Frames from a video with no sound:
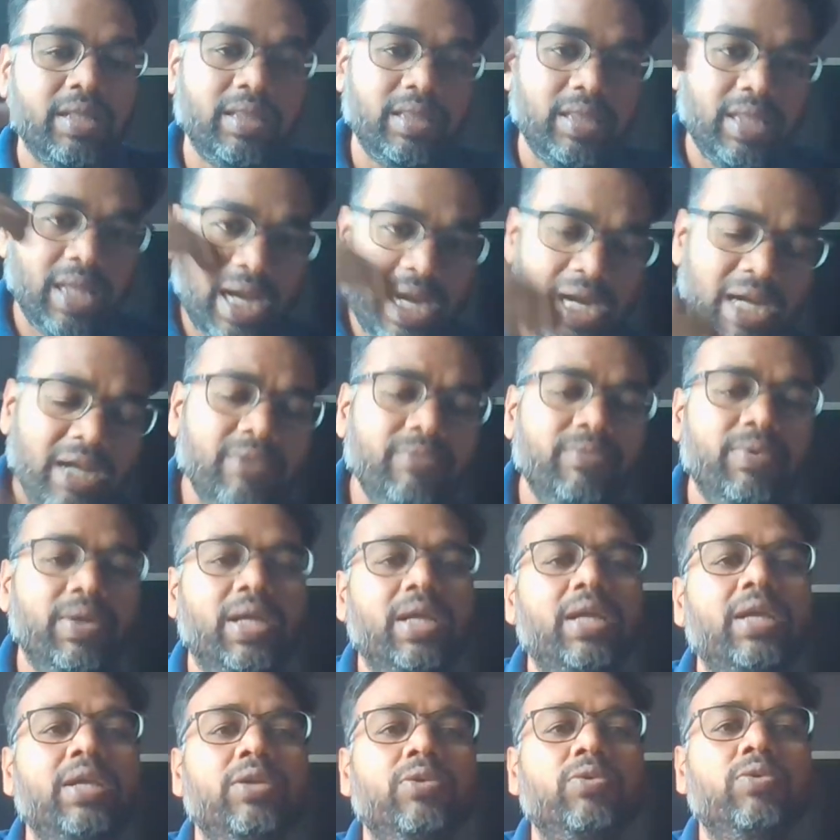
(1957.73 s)
That
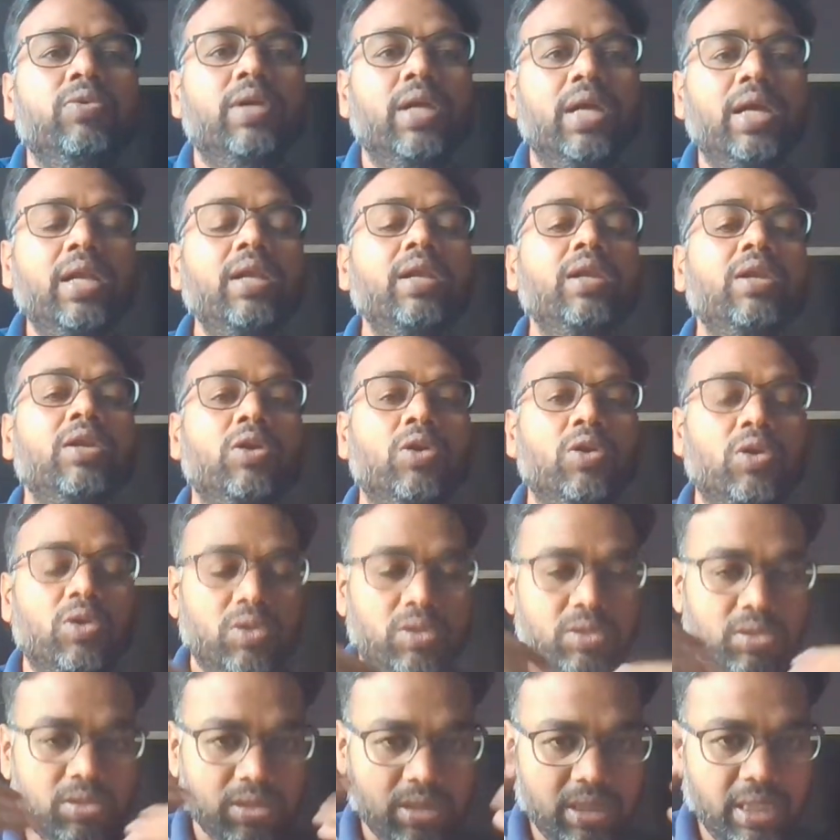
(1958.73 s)
way you can
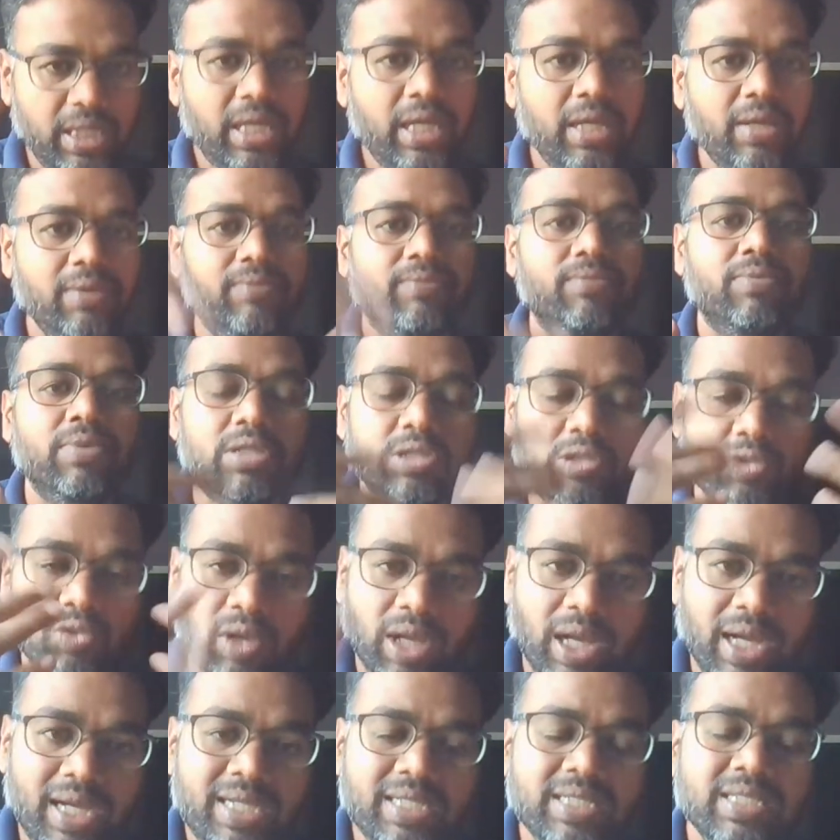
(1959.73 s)
see,
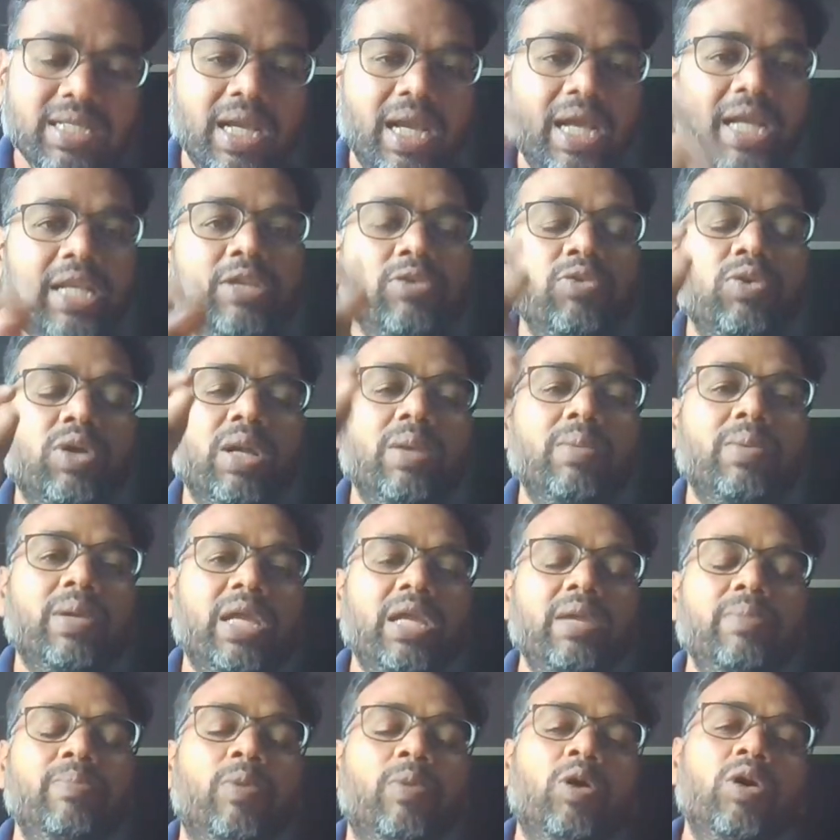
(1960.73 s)
visualize, and you can
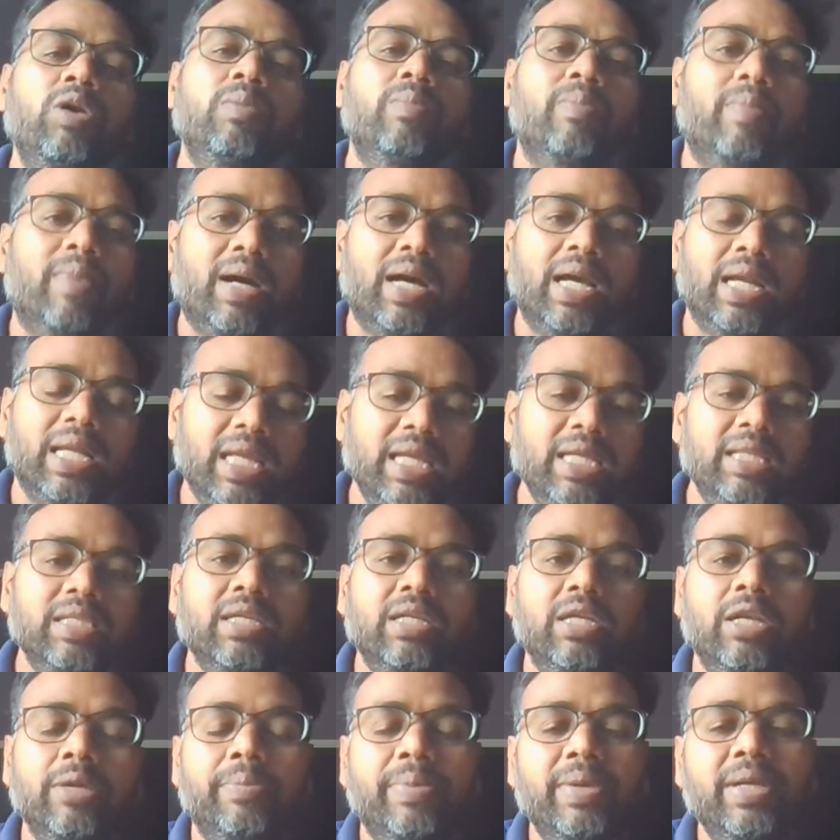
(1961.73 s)
keep on marking the
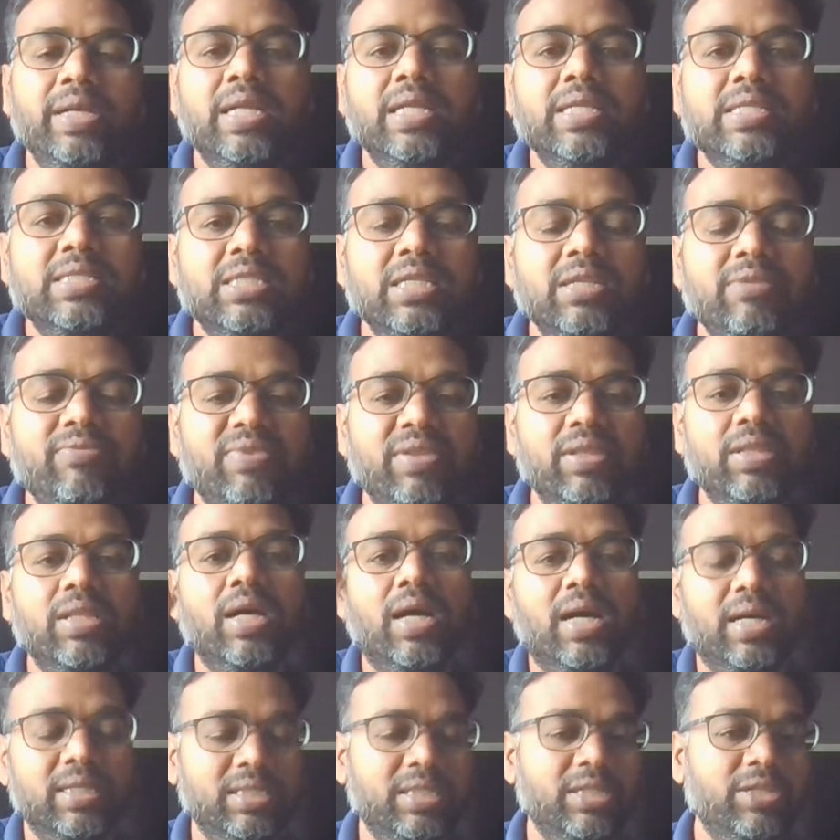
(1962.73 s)
dependency with the
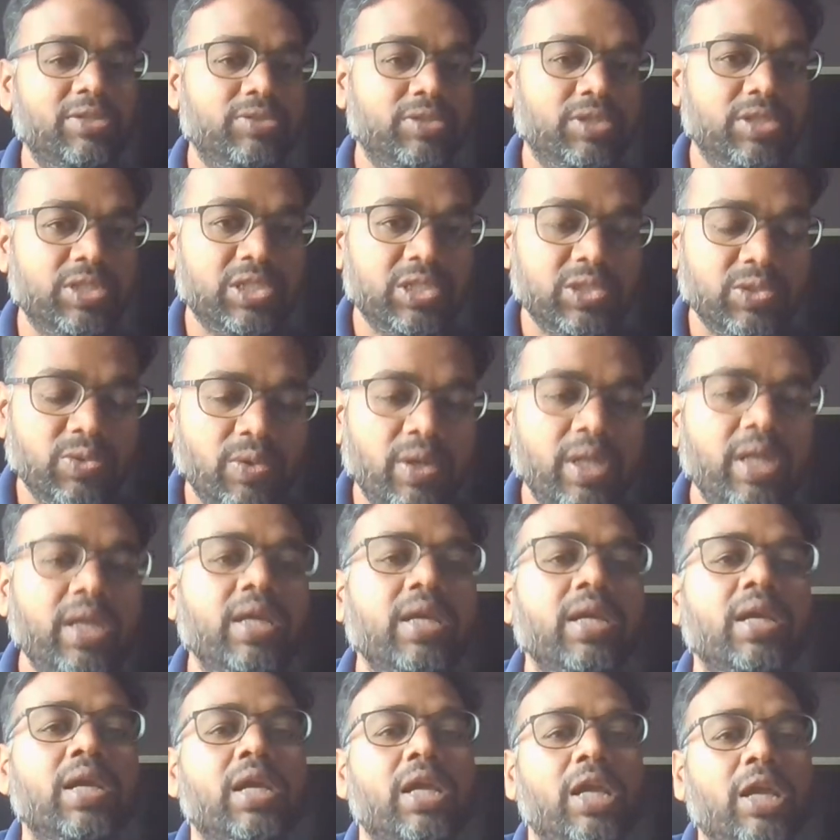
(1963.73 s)
other user story
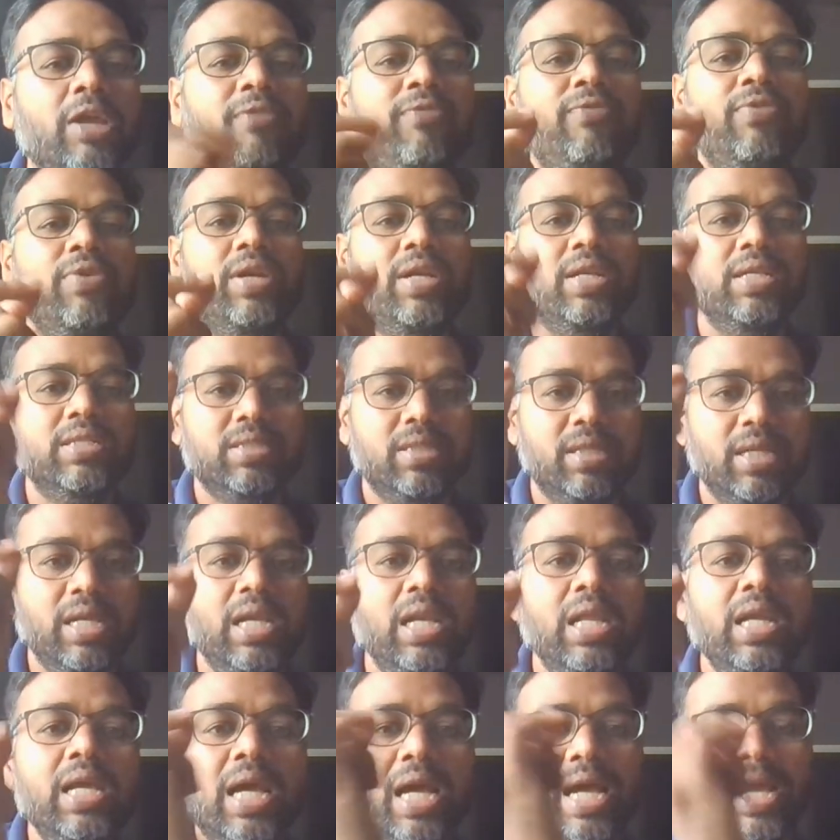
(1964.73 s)
if it is
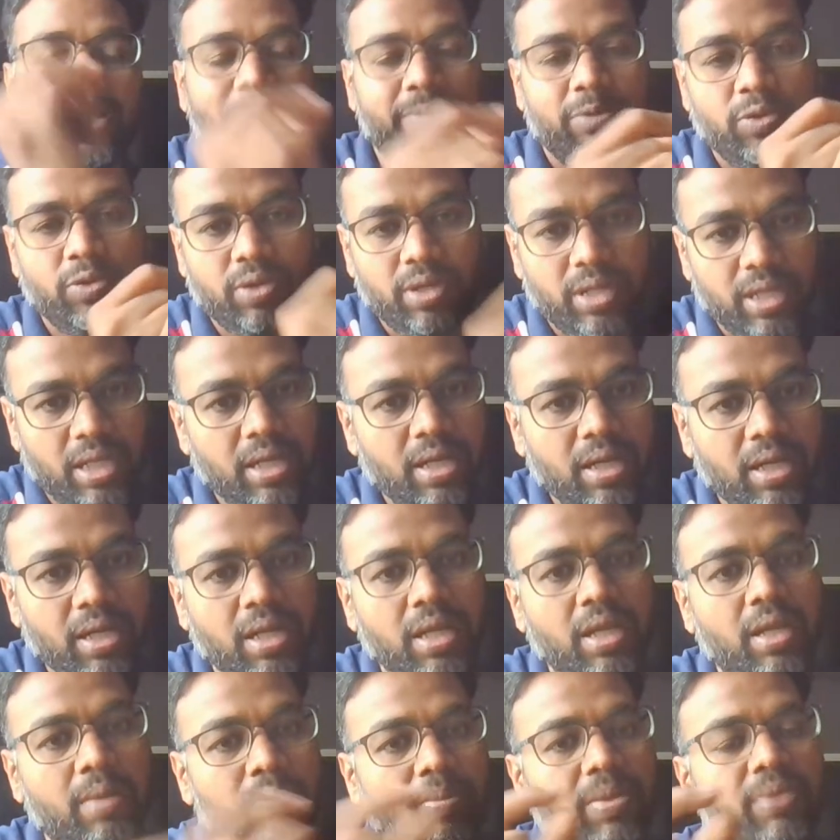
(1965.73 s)
really have to done
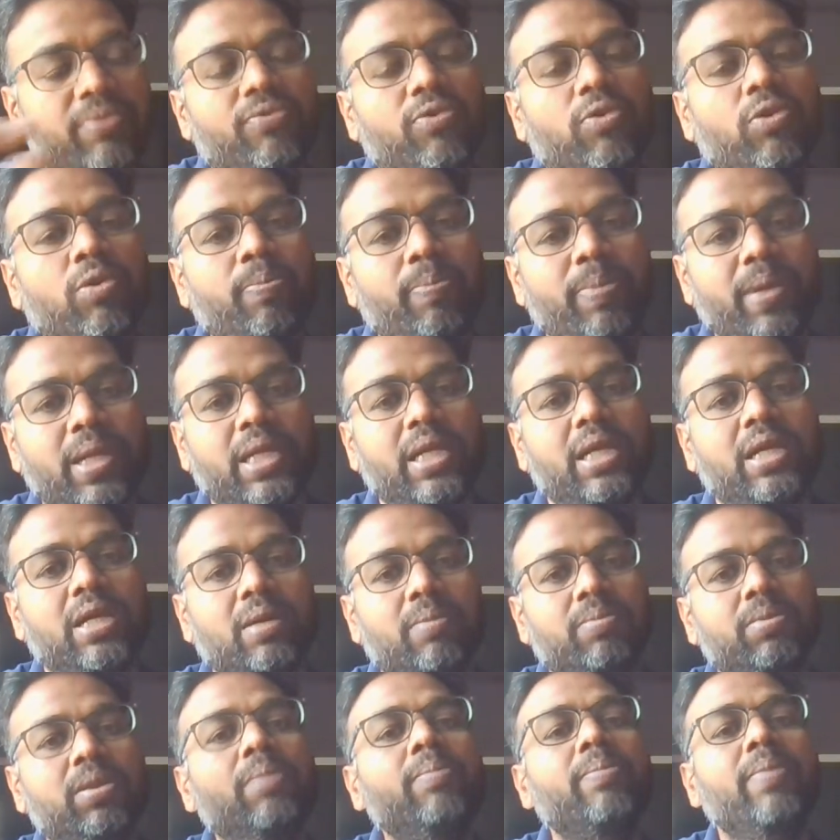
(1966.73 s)
before picking
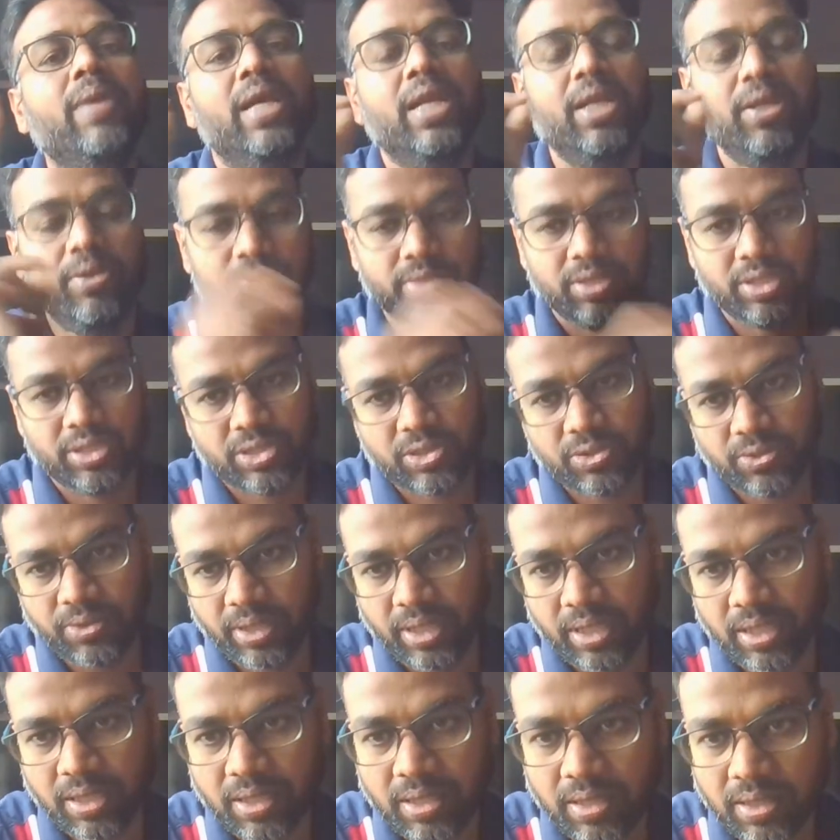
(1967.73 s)
up the main user
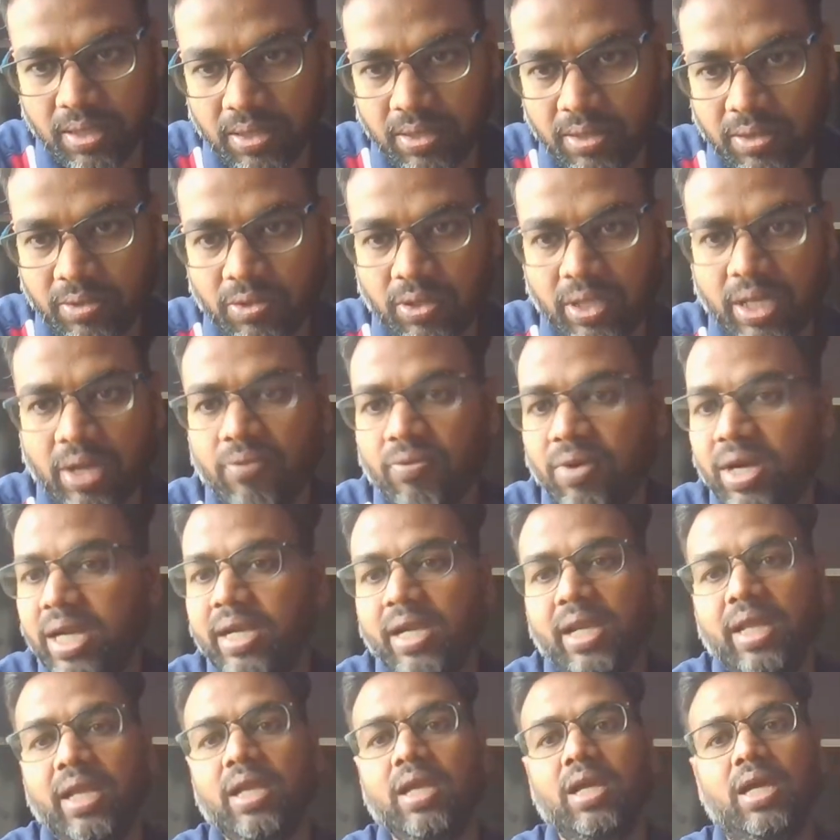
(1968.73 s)
story. Okay,
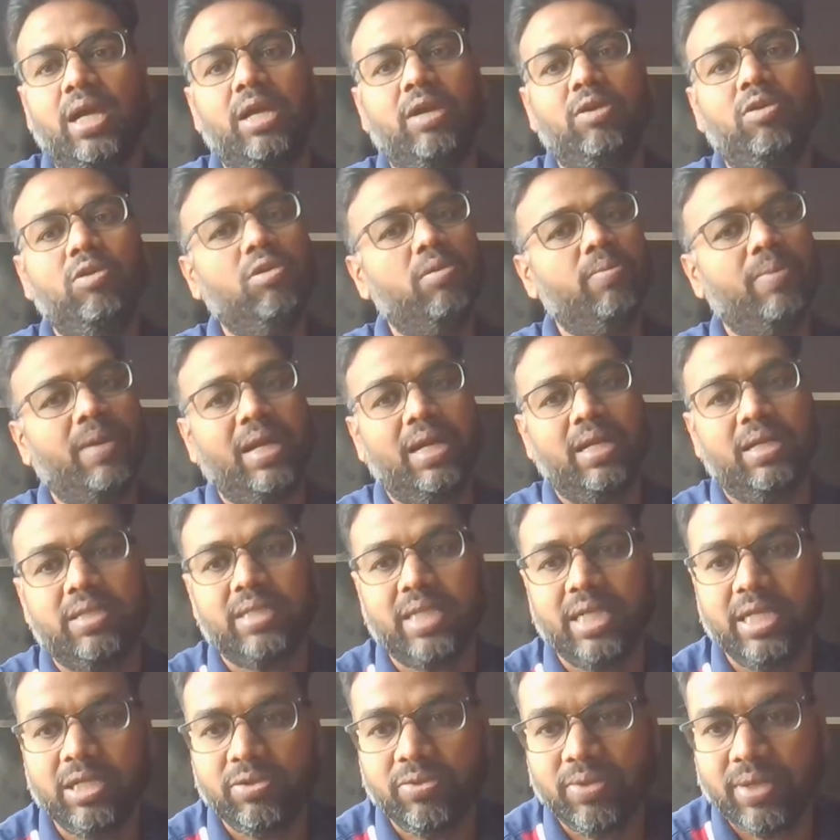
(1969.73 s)
YT, I hope I
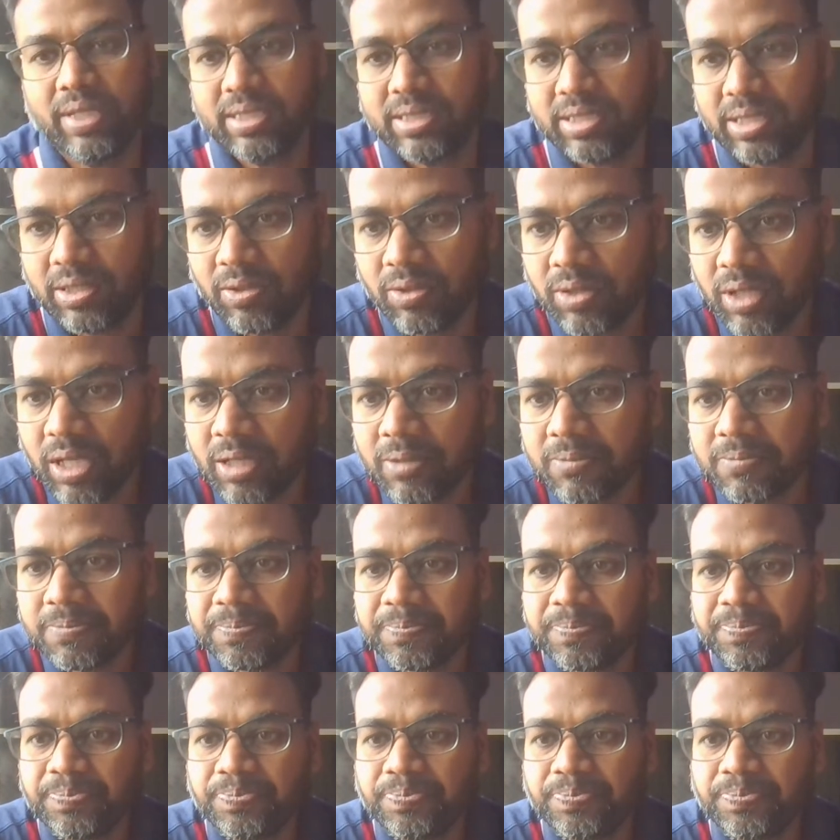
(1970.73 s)
tried to answer. Okay,